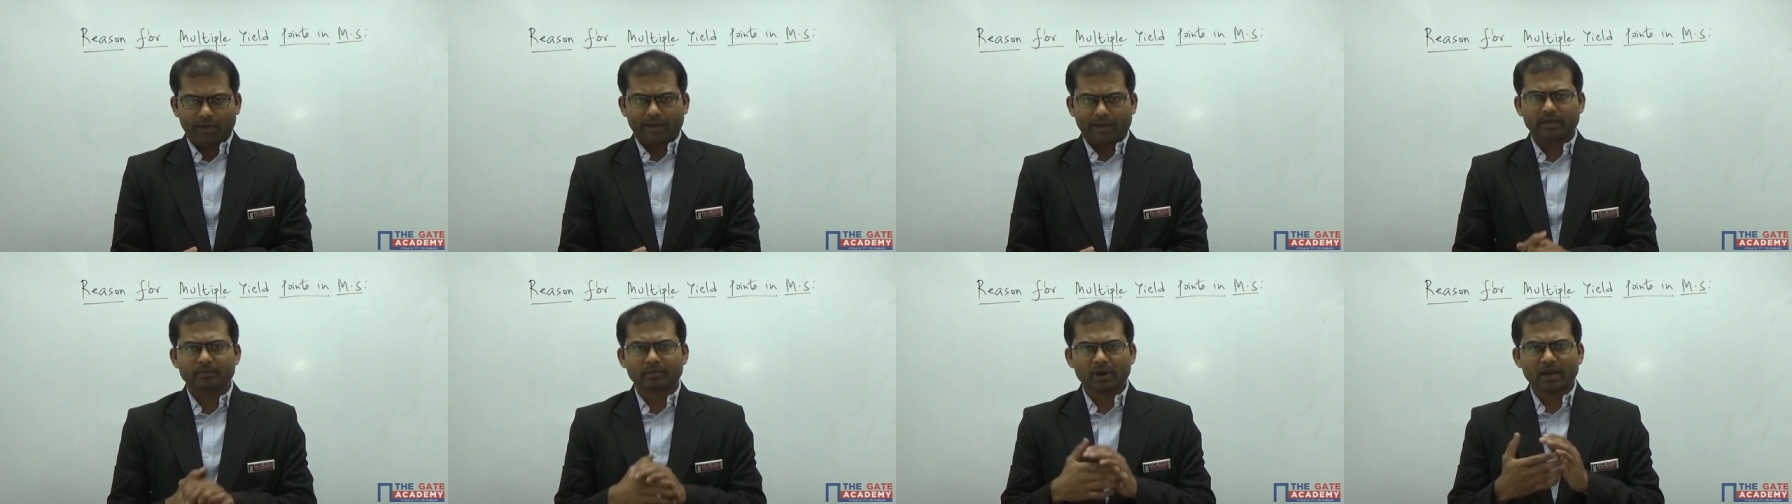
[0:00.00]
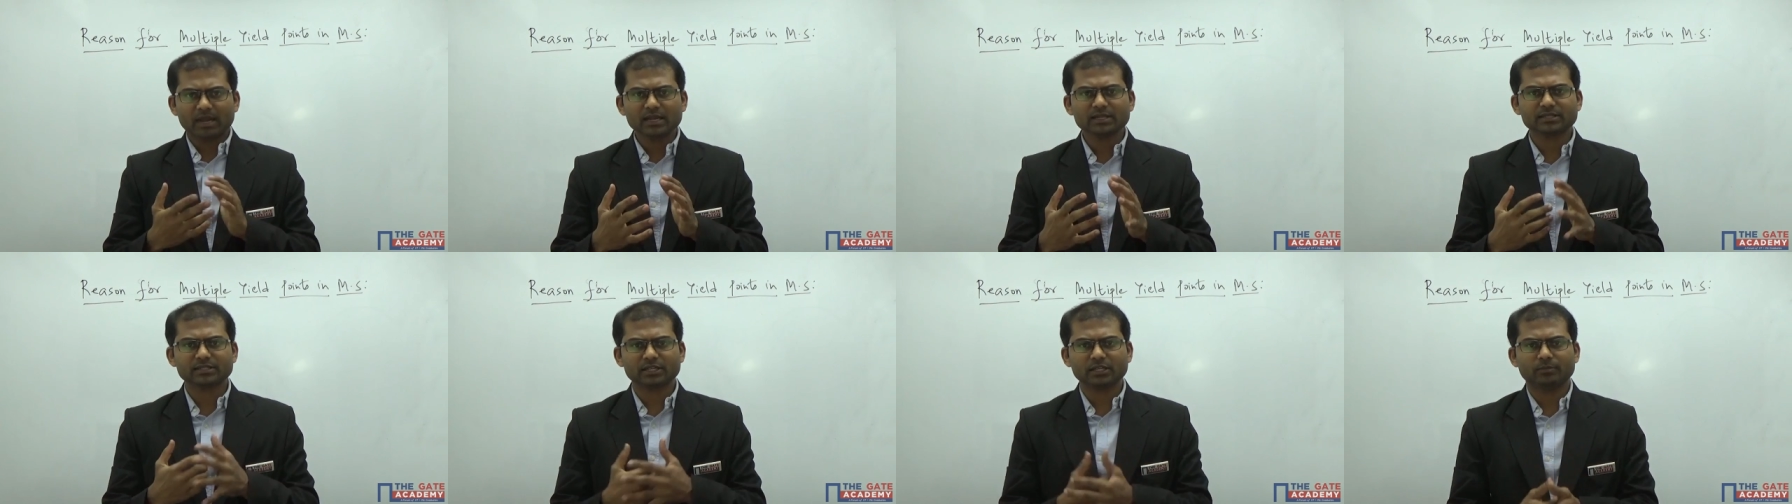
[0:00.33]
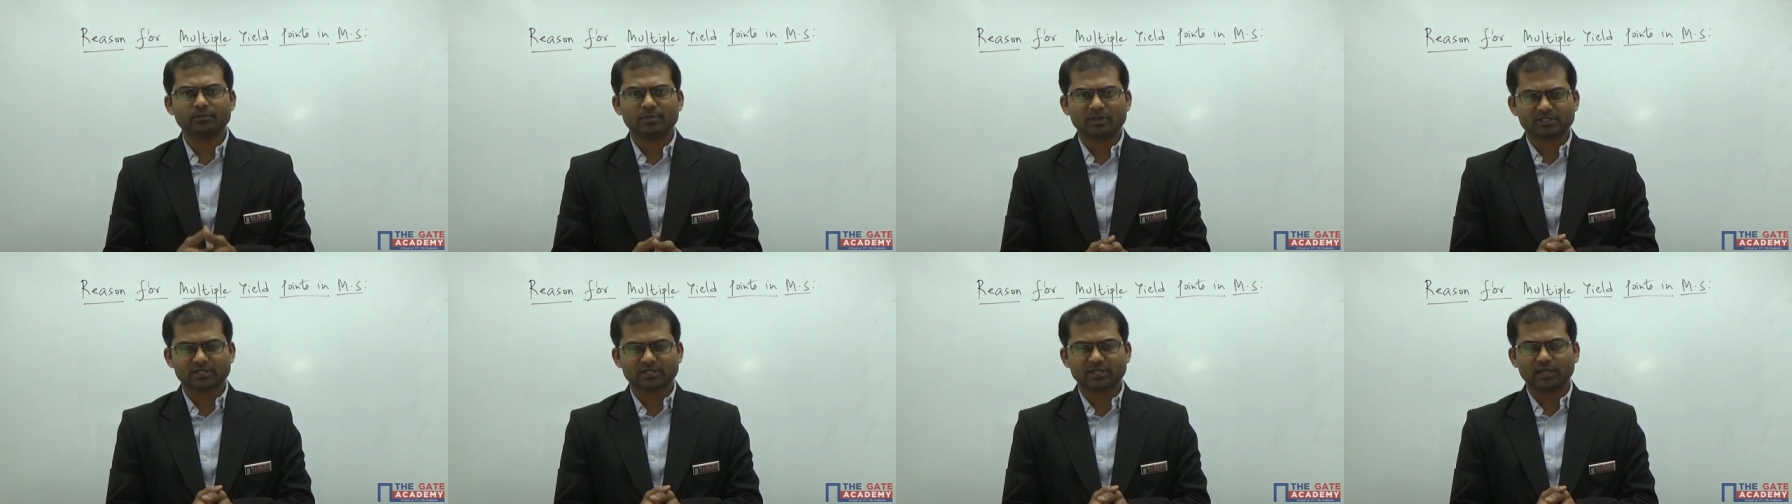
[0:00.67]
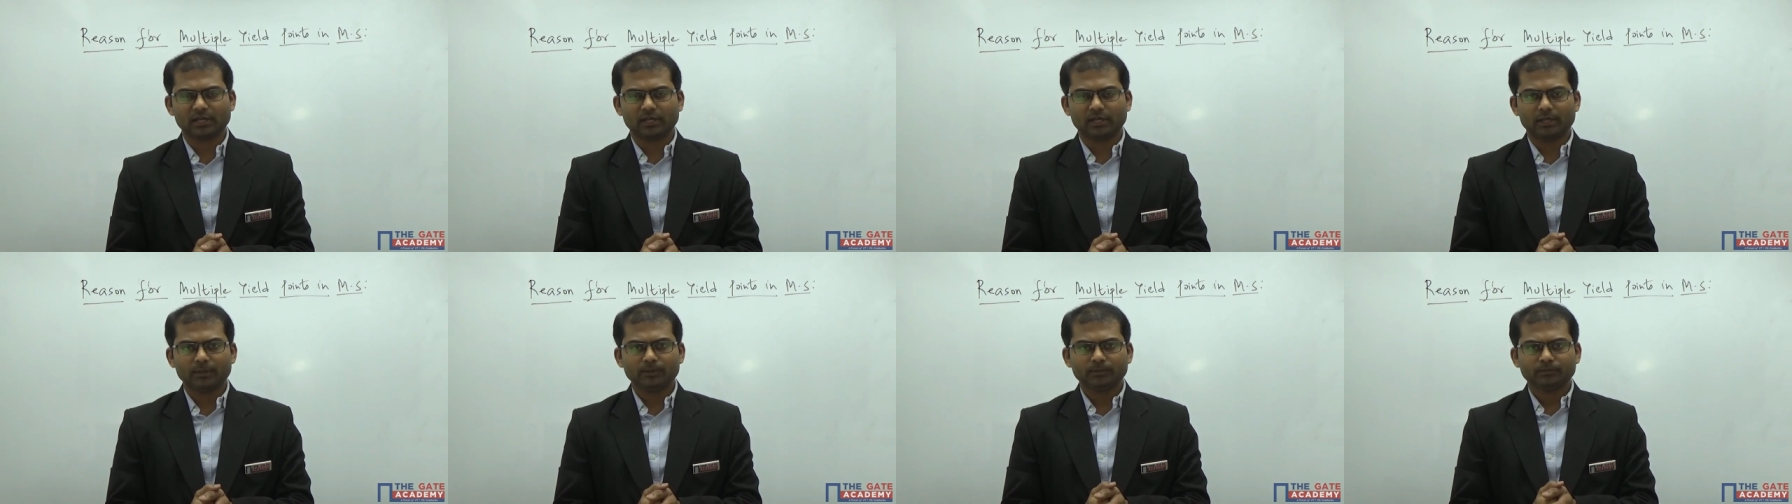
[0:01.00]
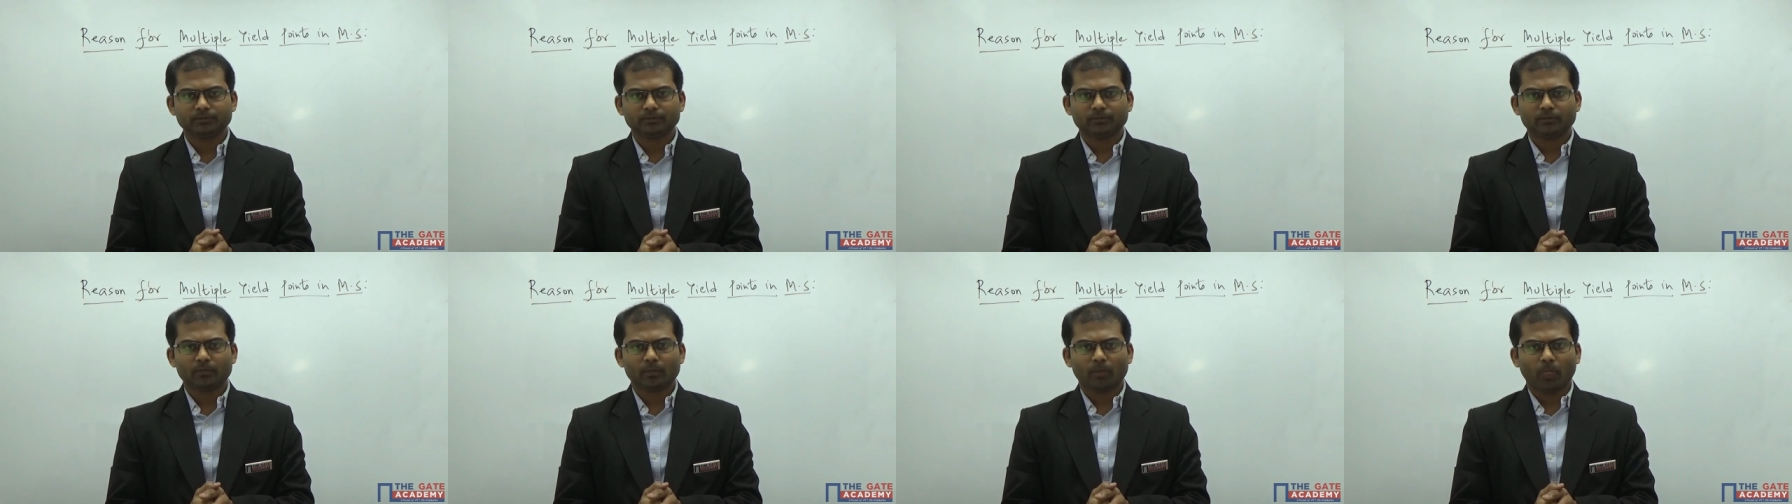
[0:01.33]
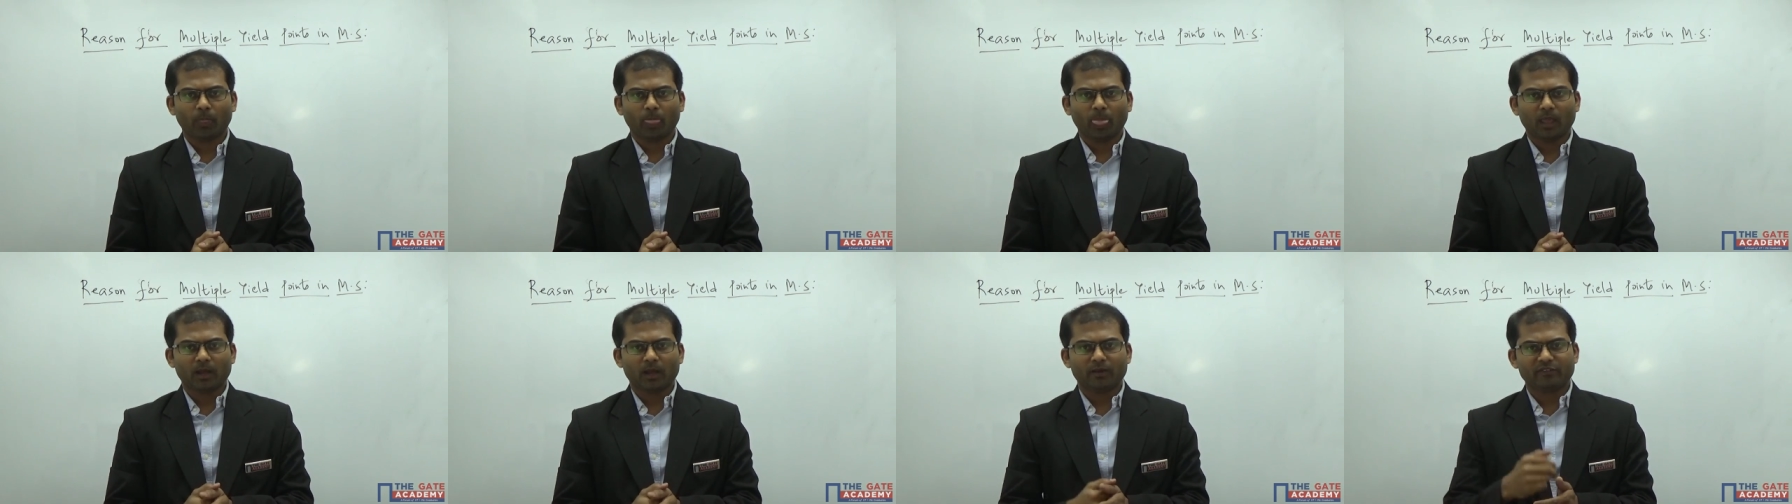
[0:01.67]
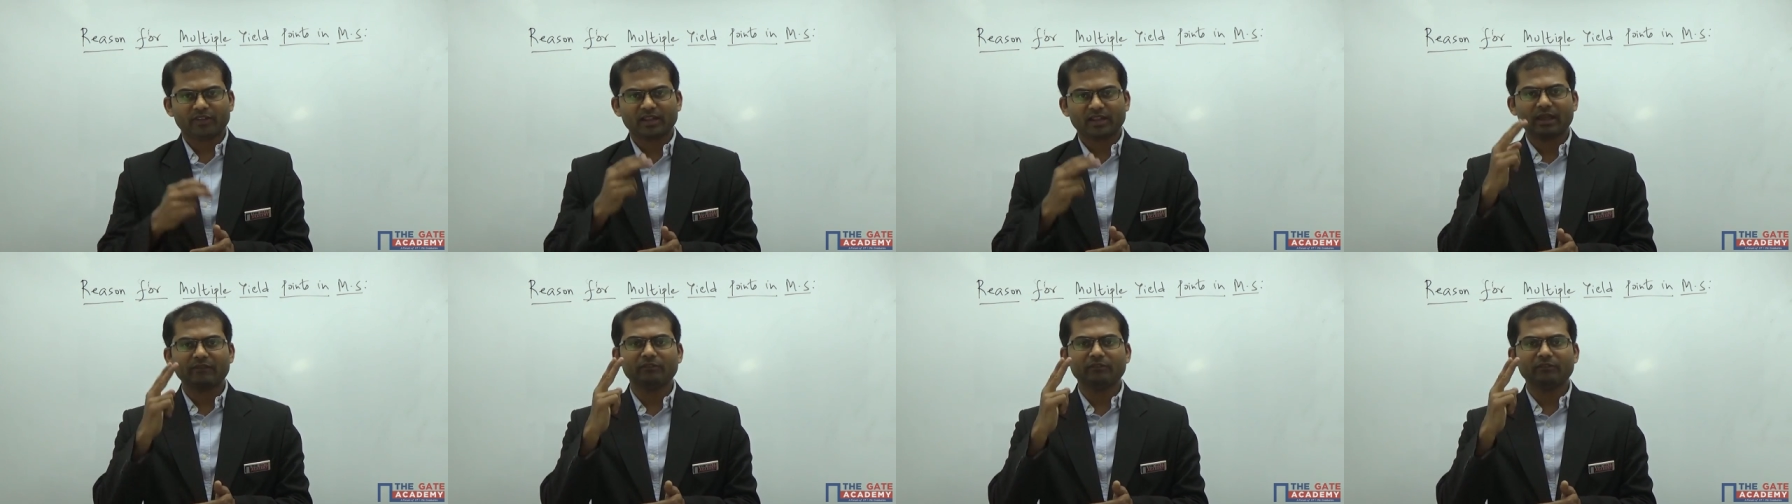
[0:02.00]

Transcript: In mild steel, basically, we are